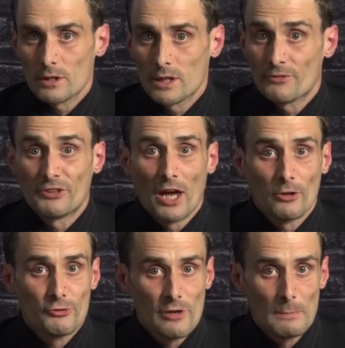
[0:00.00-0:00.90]
if
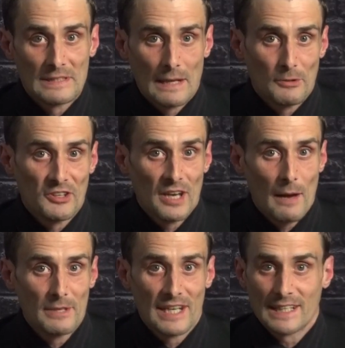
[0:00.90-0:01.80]
Donald Trump is able to
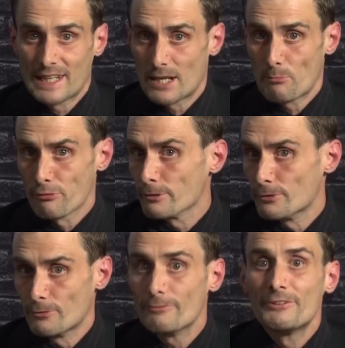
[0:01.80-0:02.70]
nominate and get
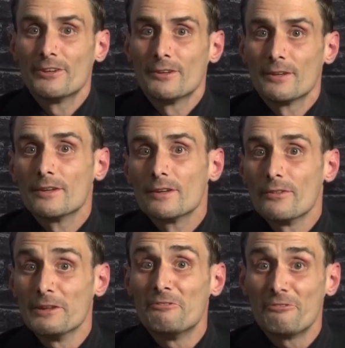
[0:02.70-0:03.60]
approved
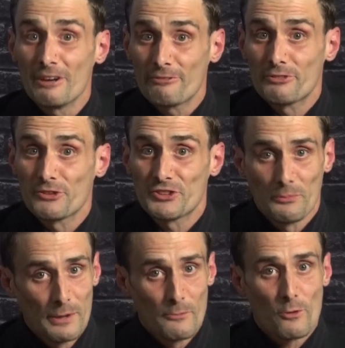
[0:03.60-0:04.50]
the 5th
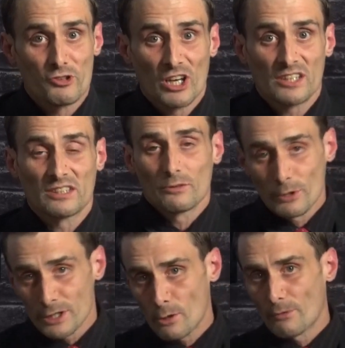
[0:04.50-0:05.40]
Supreme Court justice, and we're
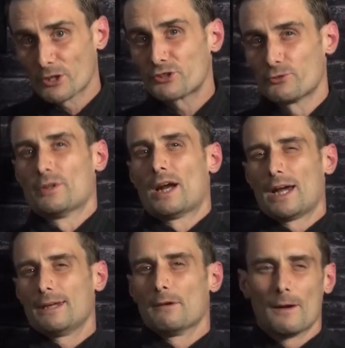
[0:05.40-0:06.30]
going to go over the 2 that
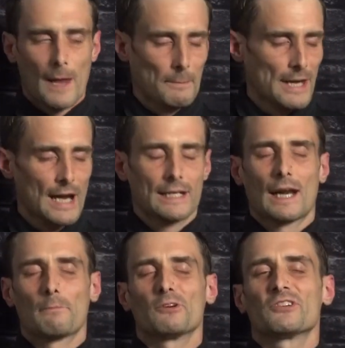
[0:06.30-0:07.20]
I am
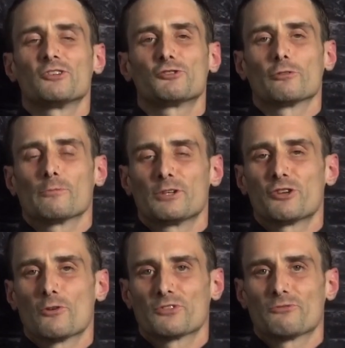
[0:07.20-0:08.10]
99% sure it'll be
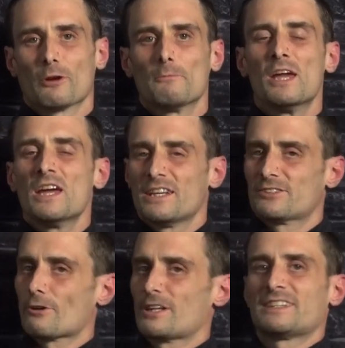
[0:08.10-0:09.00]
chosen from.
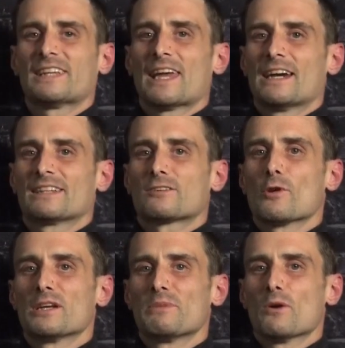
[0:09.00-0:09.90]
He's already stated it's
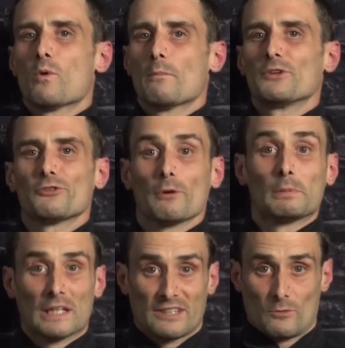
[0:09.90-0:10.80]
going to be a woman to
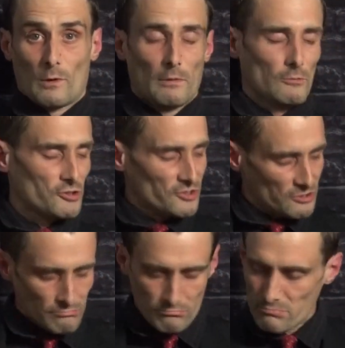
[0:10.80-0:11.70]
replace a woman, which
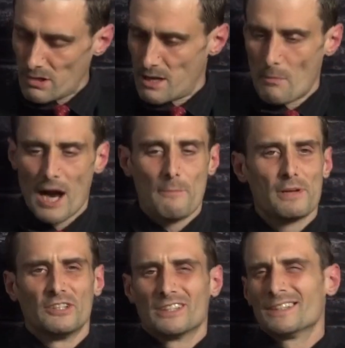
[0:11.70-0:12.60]
is, in my
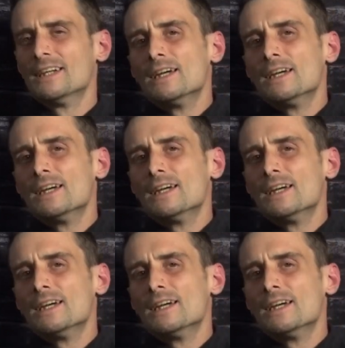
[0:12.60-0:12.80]
opinion,